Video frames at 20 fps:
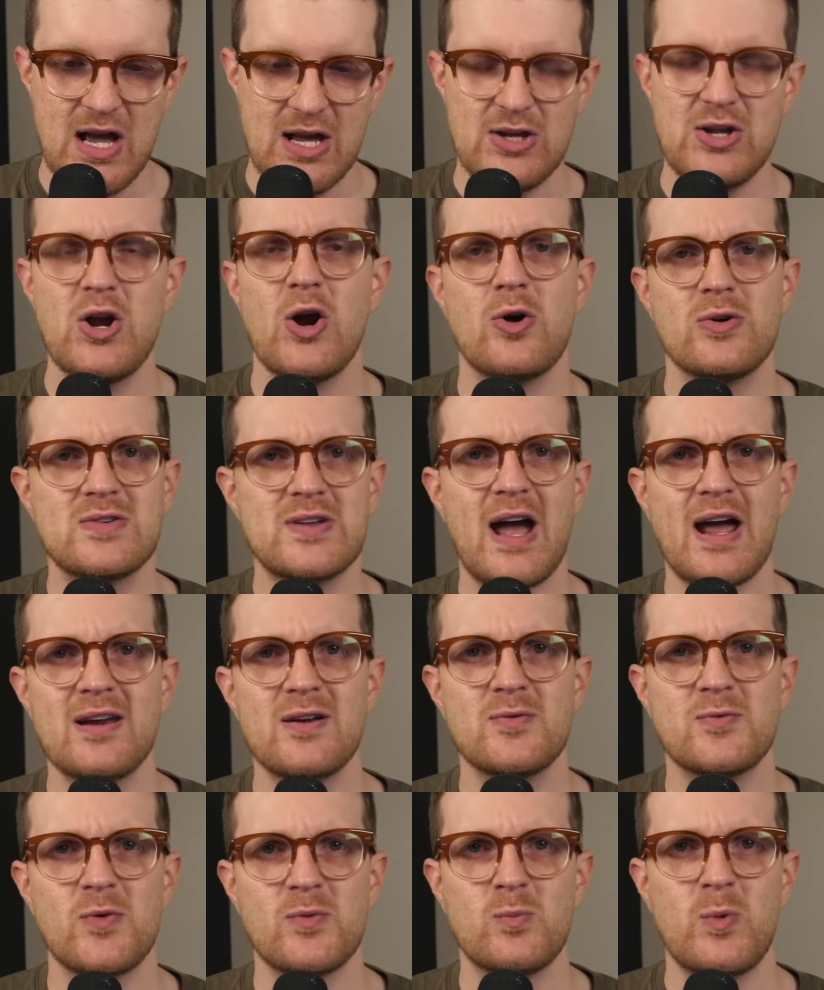You know, it's kind
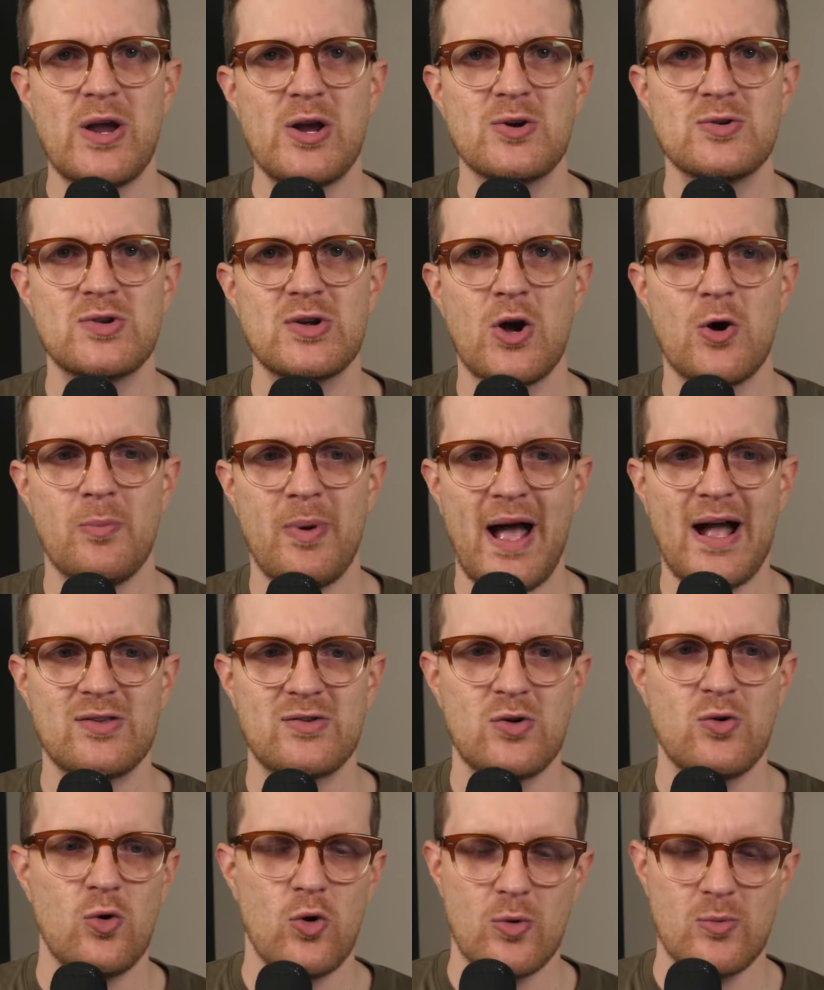of weird to go back
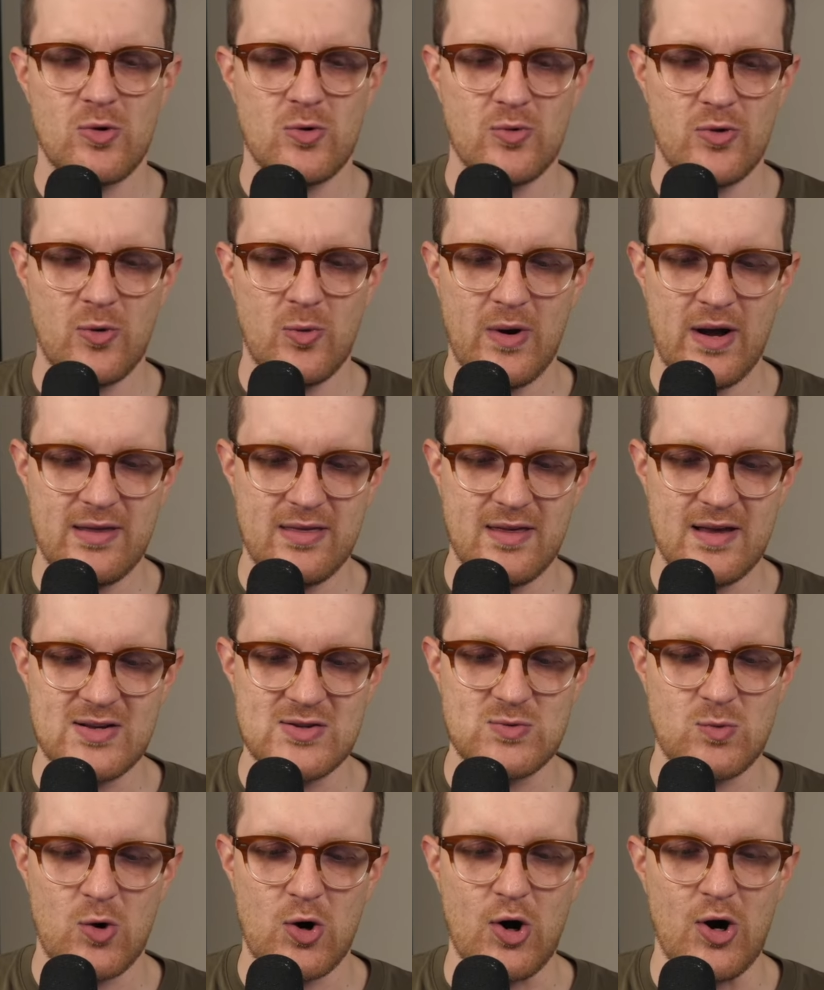to normal the way
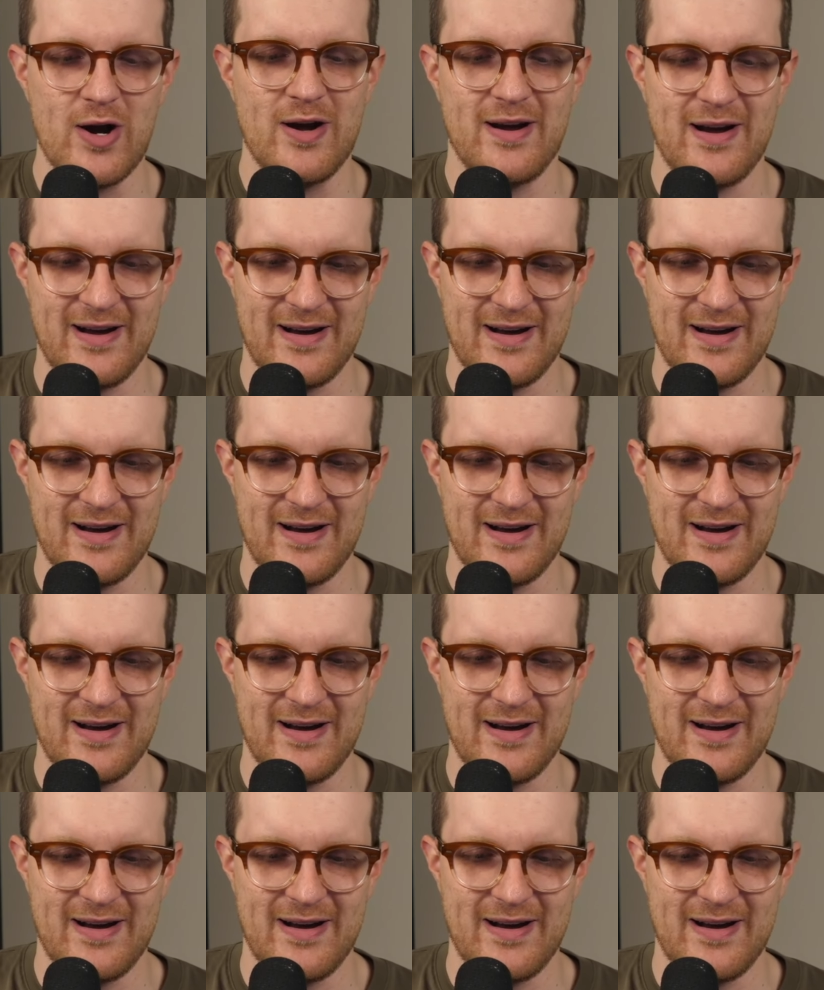things were